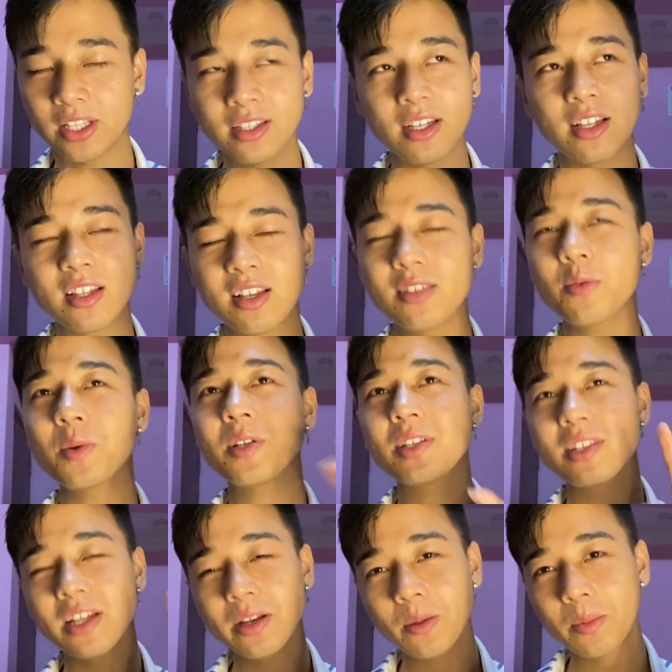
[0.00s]
There's a
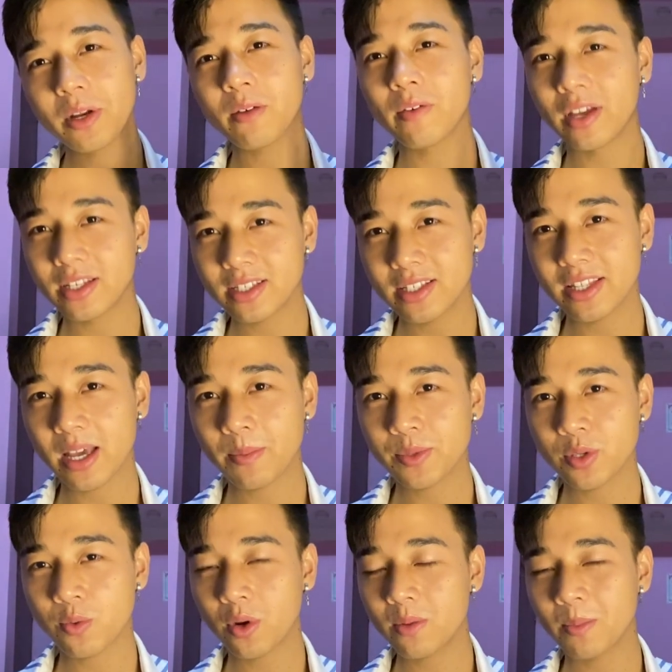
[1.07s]
little bit of hint in the
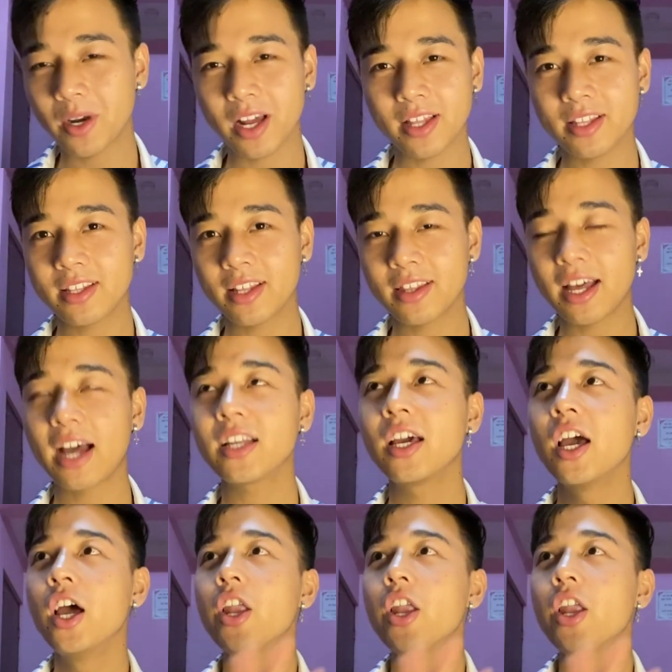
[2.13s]
episode one, but other than that,